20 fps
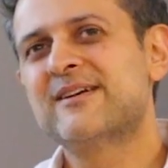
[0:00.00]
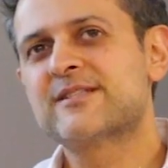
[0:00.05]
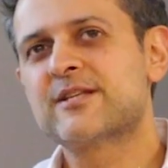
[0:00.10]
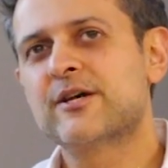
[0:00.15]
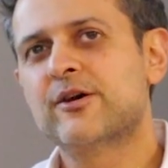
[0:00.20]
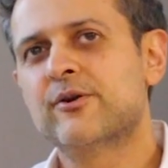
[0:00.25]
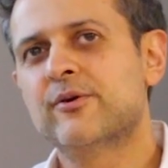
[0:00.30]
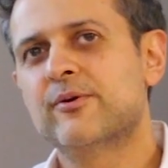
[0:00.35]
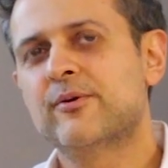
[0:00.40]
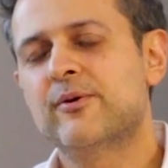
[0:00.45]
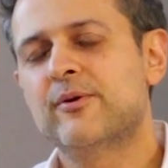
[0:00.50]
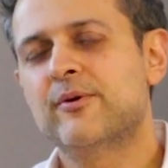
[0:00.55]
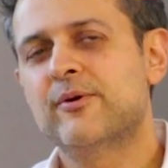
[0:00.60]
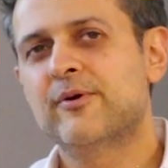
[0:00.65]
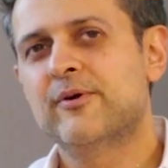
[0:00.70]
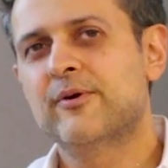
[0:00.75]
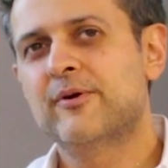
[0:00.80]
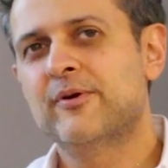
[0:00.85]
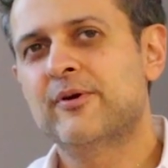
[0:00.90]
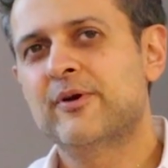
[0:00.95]
So
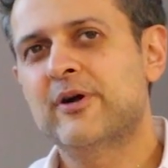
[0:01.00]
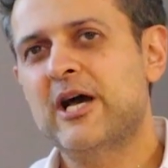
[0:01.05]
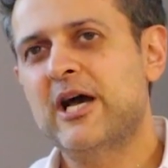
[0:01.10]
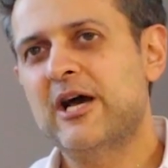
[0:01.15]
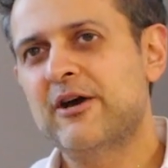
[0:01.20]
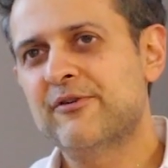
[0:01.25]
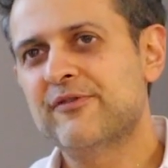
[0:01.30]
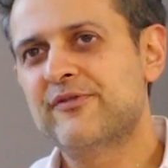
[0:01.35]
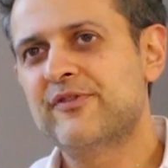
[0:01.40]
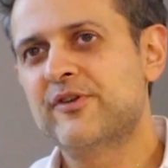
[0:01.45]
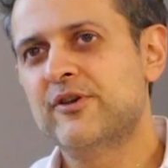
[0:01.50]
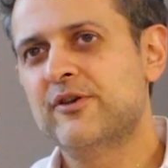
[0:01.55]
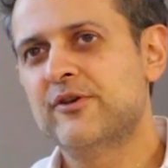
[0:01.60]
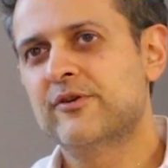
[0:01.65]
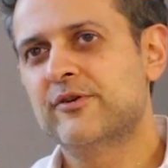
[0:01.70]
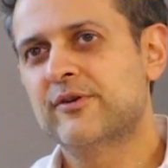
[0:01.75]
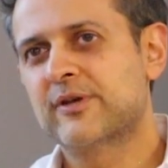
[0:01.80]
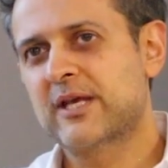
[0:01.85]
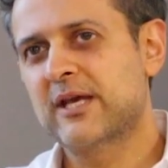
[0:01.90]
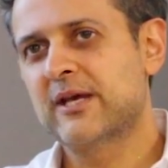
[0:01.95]
our
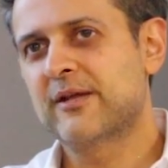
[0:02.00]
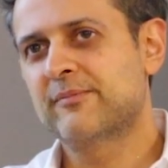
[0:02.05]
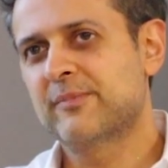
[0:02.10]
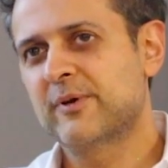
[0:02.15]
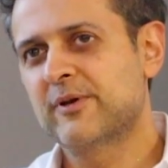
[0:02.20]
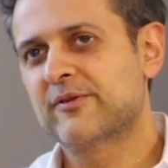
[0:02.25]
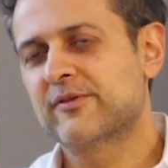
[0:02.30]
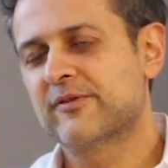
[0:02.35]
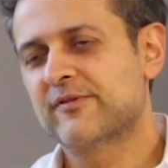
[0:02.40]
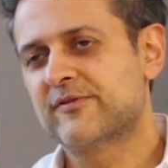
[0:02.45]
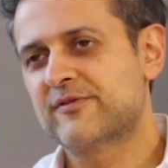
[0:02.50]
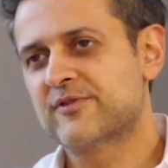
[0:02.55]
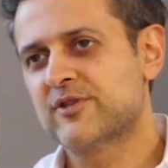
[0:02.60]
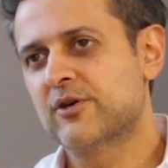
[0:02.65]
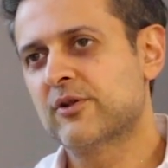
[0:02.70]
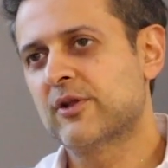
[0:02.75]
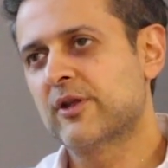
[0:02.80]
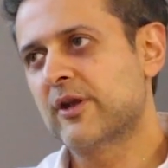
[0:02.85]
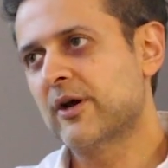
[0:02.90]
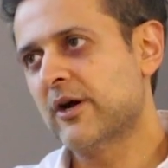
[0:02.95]
view, again, both of
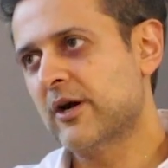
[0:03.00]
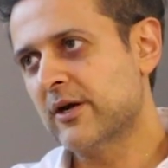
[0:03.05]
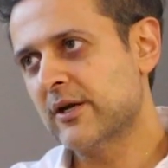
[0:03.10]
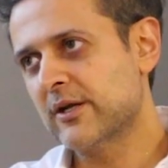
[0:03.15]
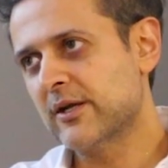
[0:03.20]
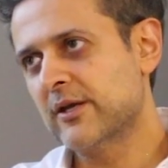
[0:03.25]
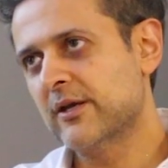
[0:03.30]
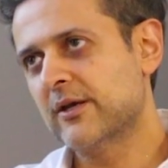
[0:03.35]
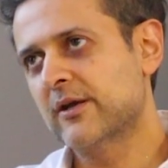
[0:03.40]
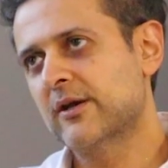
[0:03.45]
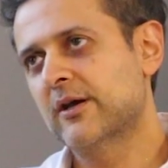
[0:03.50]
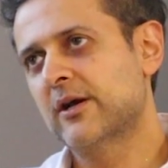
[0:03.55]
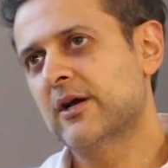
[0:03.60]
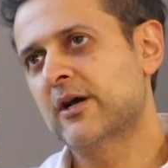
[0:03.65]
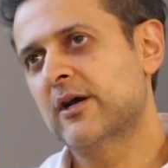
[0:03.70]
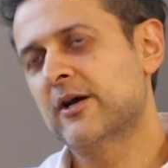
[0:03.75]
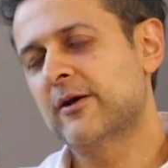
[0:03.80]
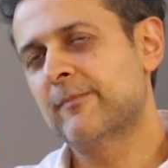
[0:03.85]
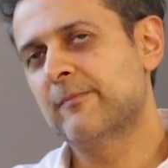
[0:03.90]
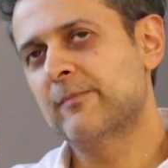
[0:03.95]
Joel and I,
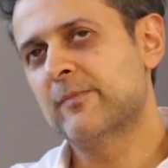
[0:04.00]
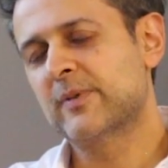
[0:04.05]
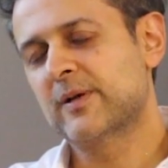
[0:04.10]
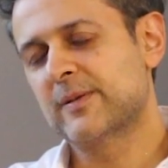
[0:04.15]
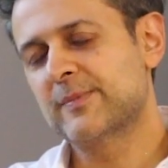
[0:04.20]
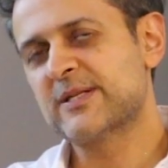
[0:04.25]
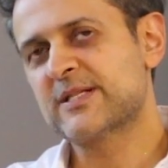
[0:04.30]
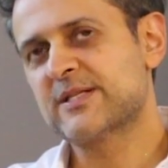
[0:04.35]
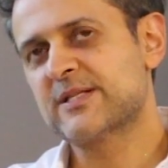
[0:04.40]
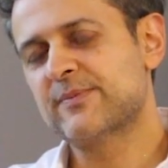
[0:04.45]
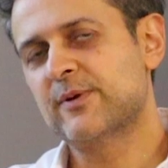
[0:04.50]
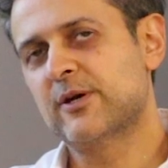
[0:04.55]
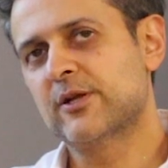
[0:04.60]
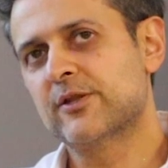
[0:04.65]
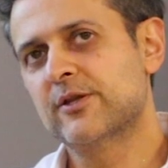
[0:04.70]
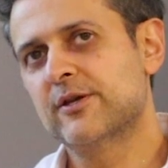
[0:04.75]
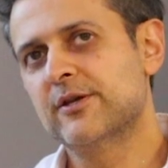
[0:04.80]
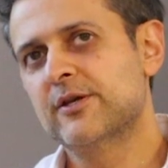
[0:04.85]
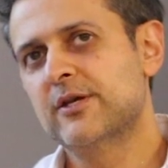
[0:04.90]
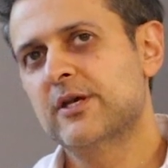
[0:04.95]
my business
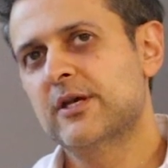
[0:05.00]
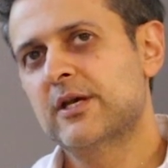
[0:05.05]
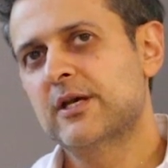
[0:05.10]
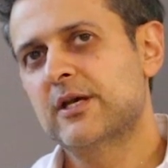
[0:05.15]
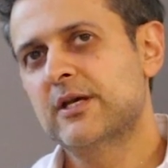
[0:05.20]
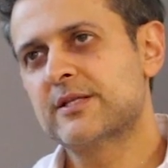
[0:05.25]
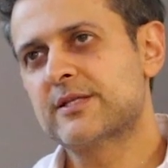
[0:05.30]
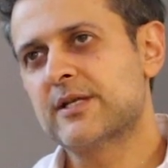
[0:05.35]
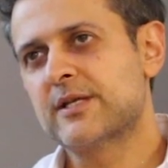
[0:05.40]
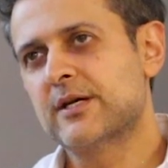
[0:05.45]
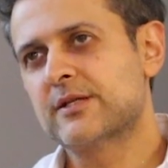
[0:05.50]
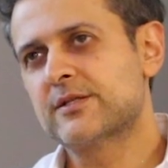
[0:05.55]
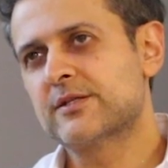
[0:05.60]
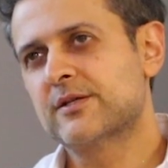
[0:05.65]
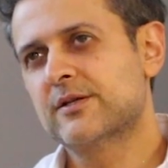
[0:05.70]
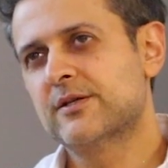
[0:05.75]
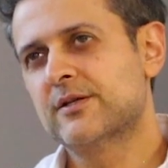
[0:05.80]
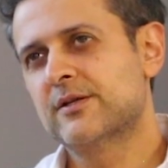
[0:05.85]
partner, is that